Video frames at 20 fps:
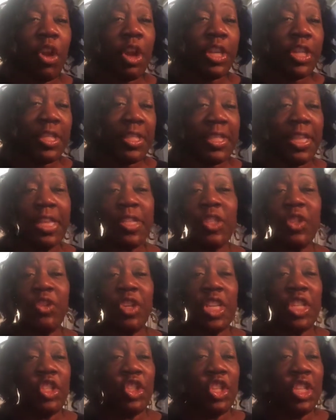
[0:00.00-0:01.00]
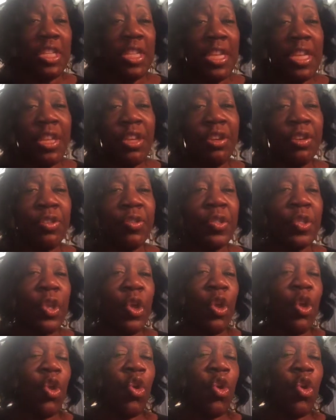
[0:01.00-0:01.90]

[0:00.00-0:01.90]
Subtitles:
or engineers,